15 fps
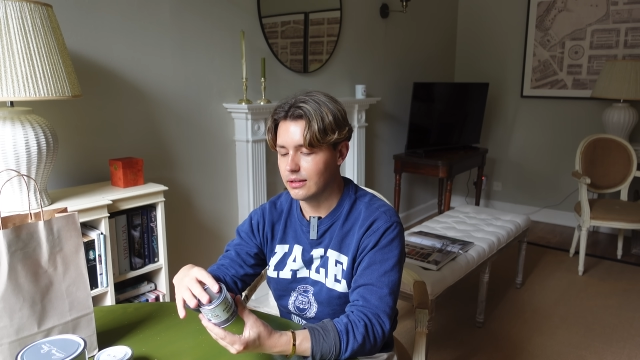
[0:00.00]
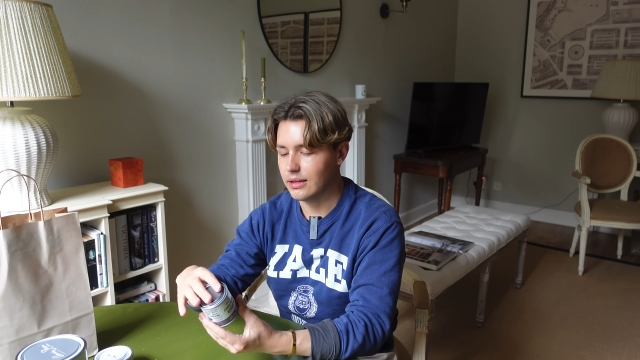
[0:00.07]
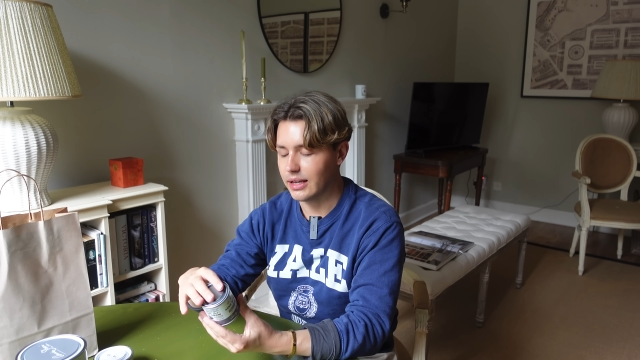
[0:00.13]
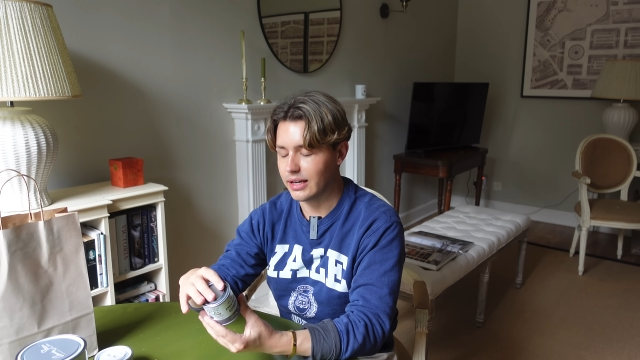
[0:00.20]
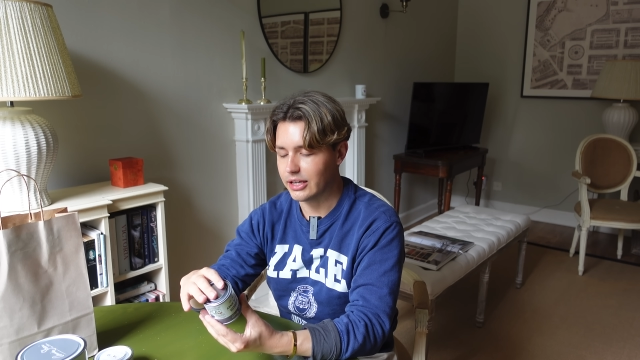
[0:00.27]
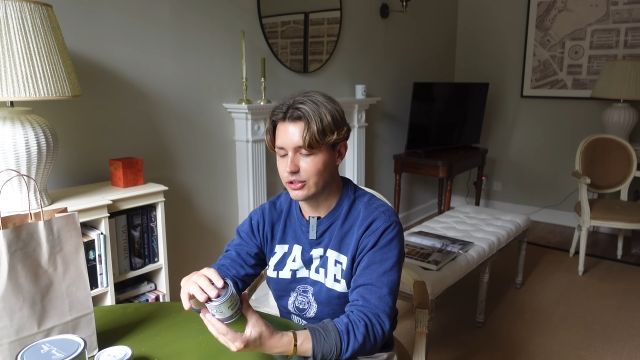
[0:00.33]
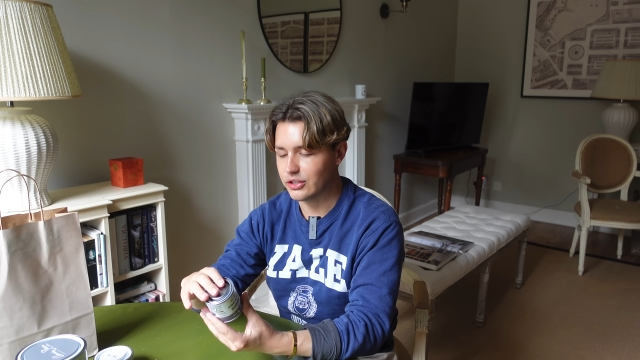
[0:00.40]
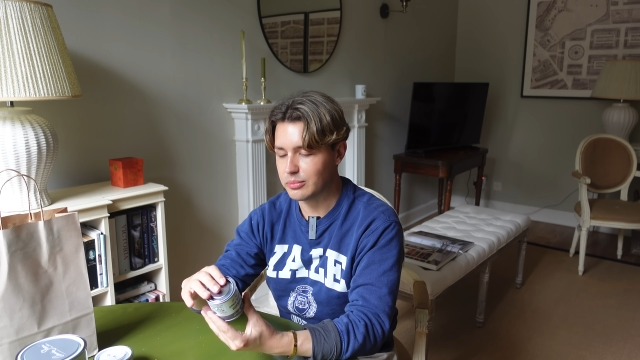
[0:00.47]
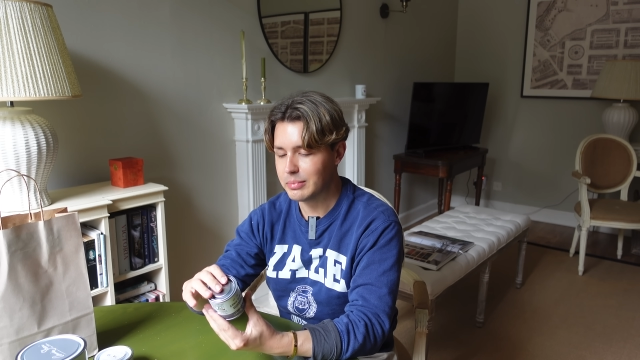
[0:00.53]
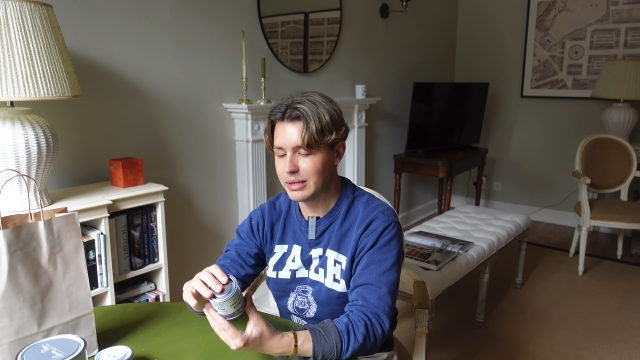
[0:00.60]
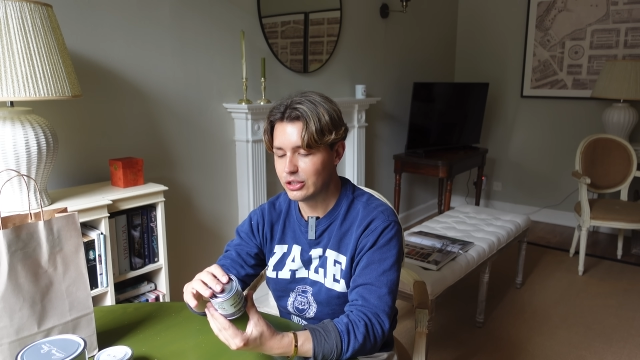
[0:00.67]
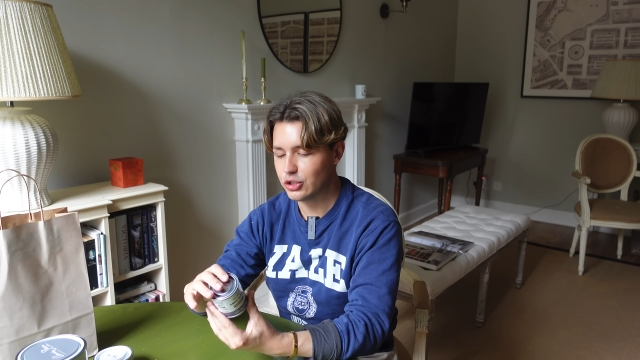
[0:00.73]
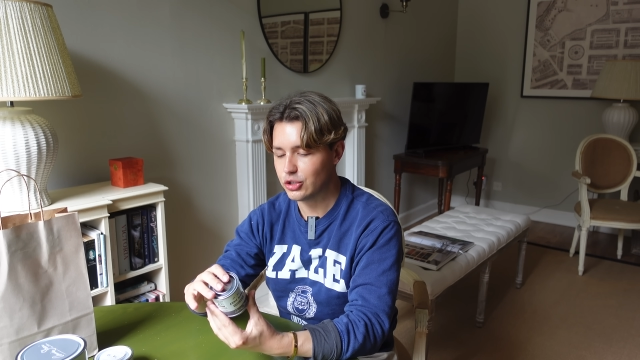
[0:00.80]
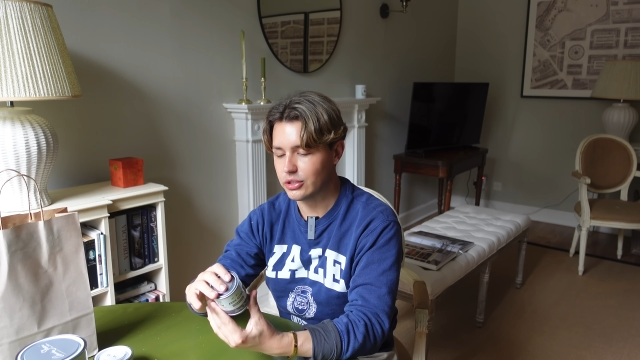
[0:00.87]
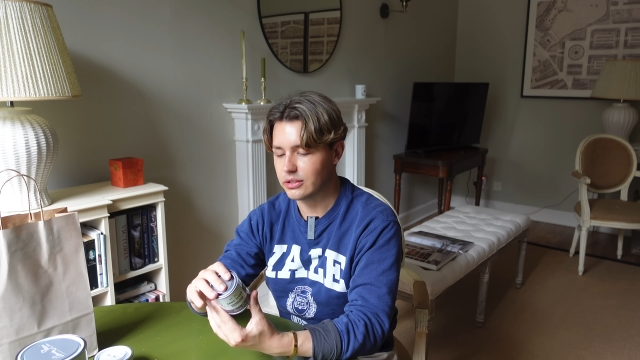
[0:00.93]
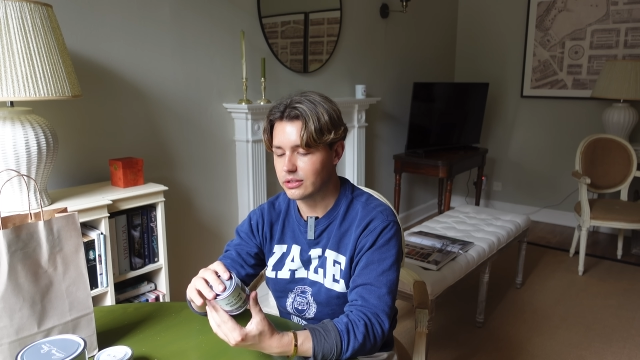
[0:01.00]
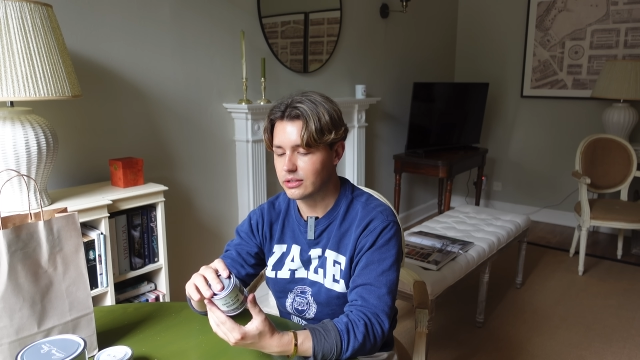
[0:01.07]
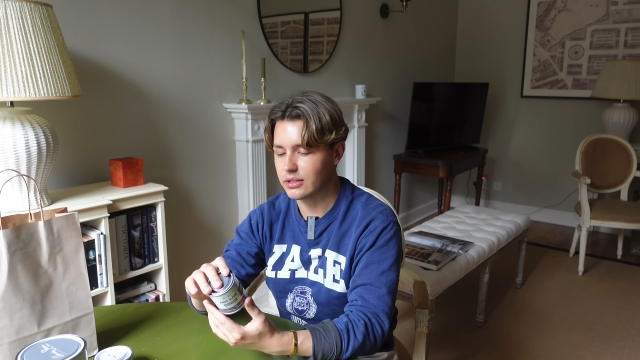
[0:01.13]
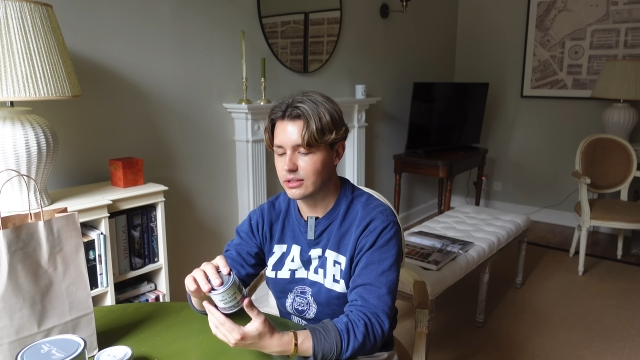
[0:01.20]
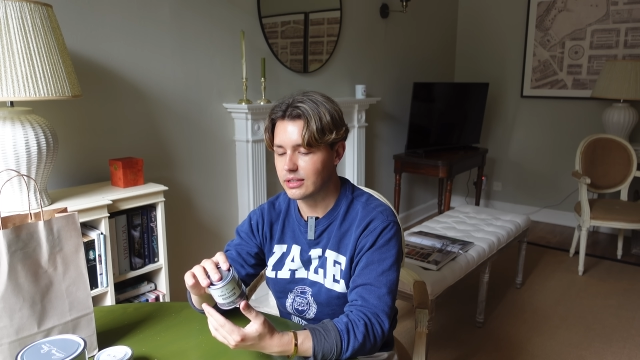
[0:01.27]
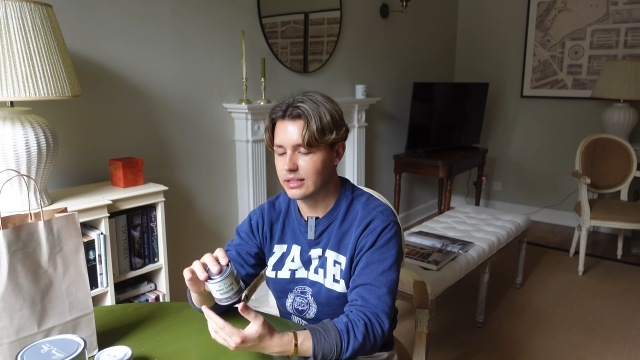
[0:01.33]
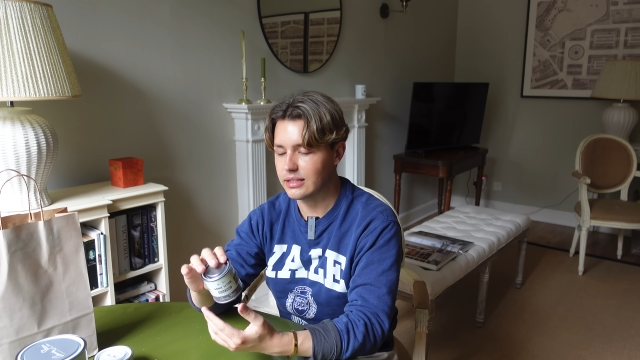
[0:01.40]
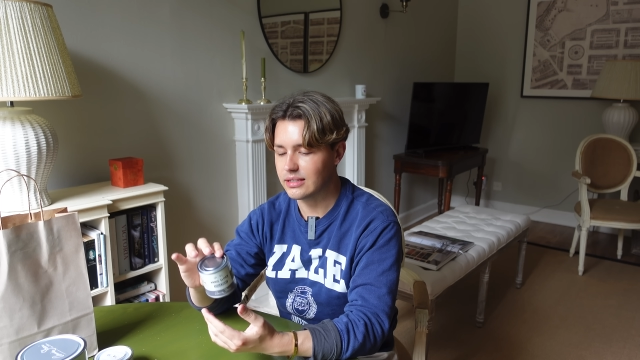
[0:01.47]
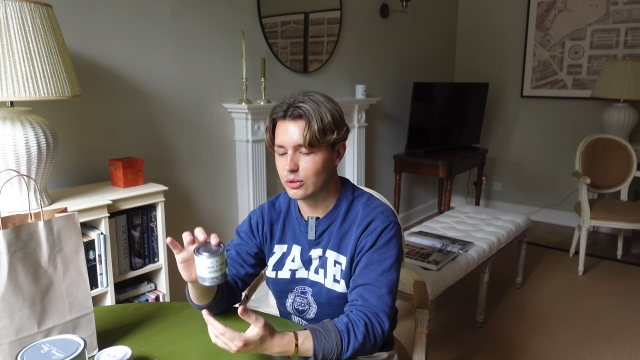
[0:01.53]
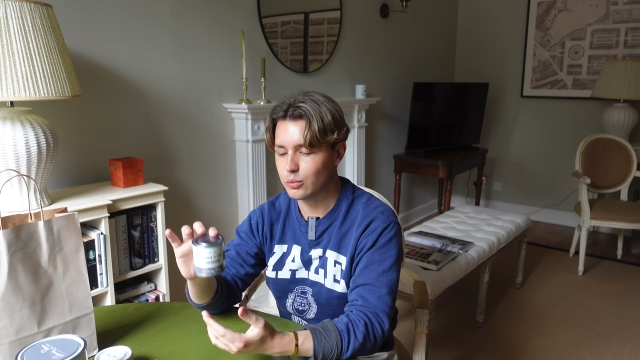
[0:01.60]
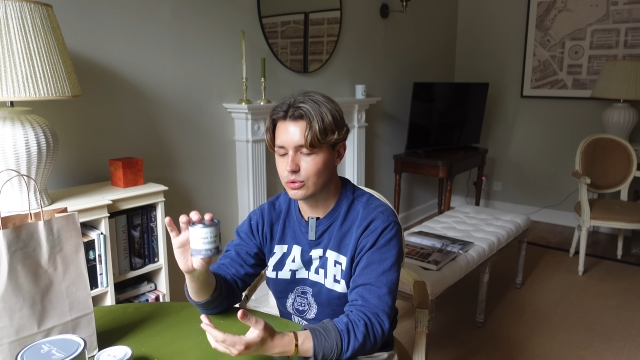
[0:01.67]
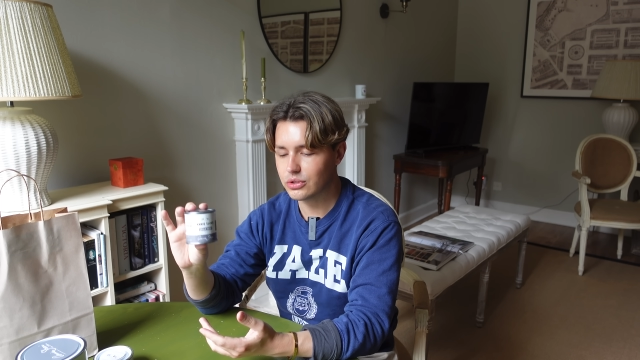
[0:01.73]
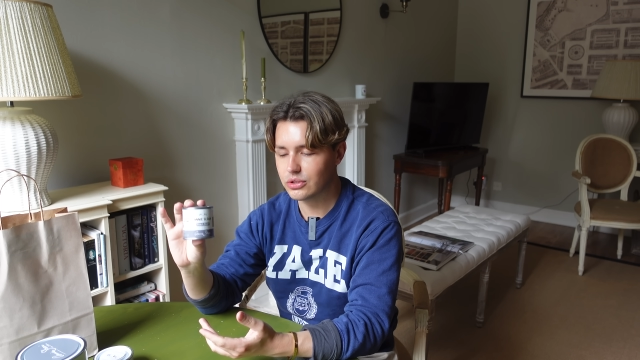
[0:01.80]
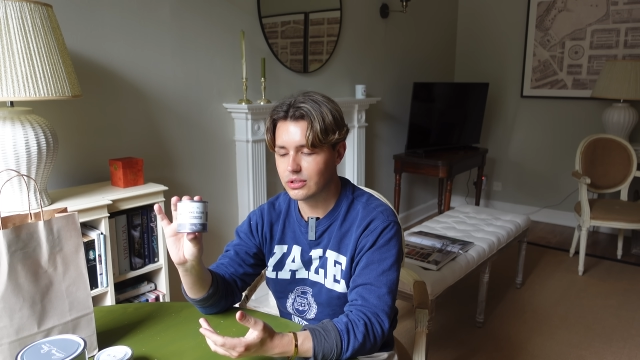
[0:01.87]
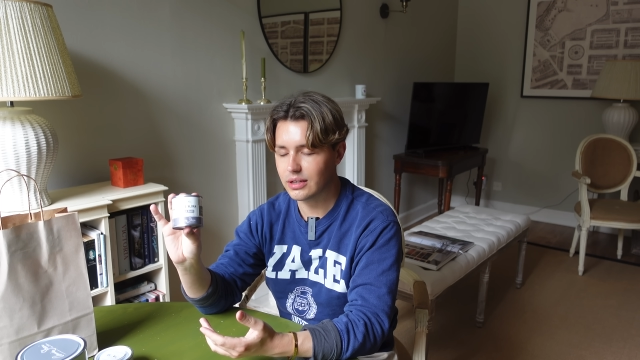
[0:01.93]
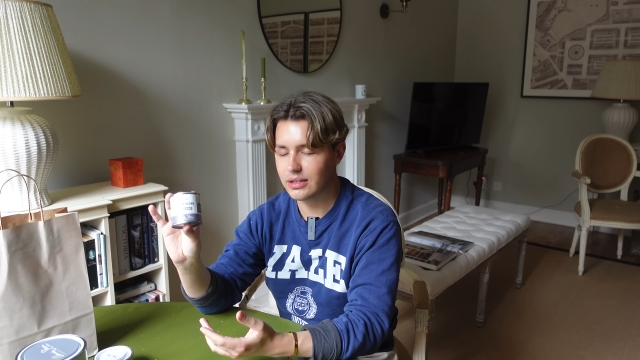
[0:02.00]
like I just mentioned, is I want